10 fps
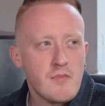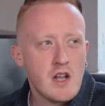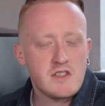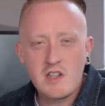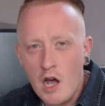
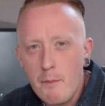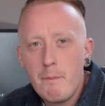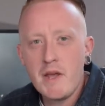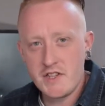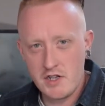slight
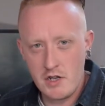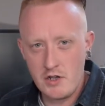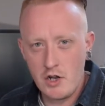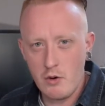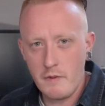bitter
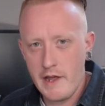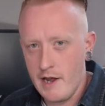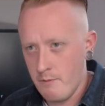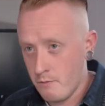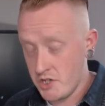note
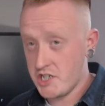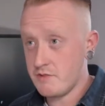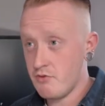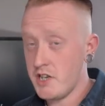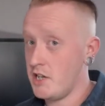there, which is
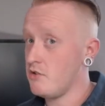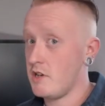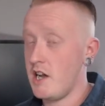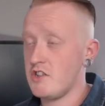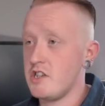pretty good
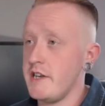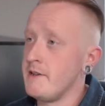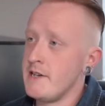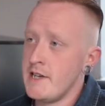actually.